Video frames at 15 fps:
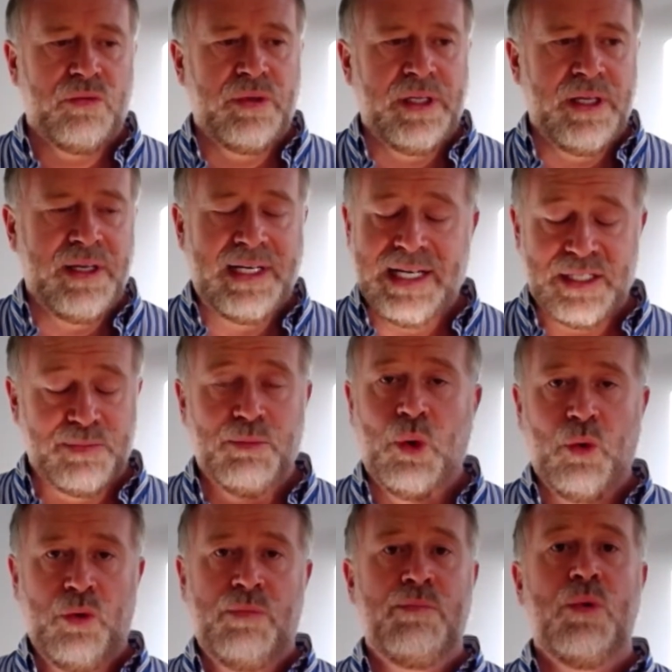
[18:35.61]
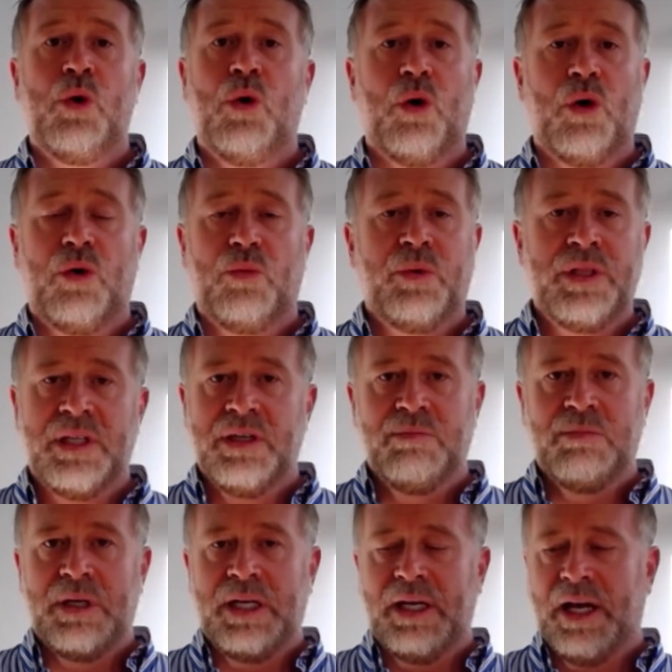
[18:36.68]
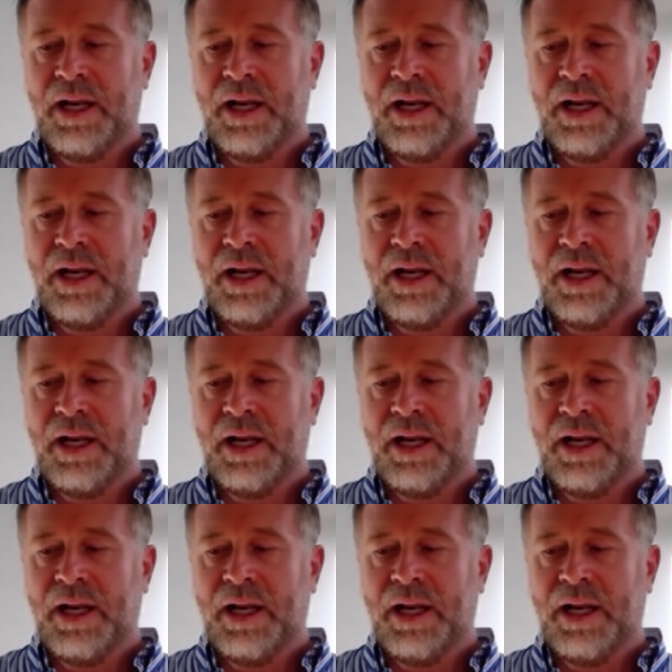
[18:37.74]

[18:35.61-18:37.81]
it gets more and more within me.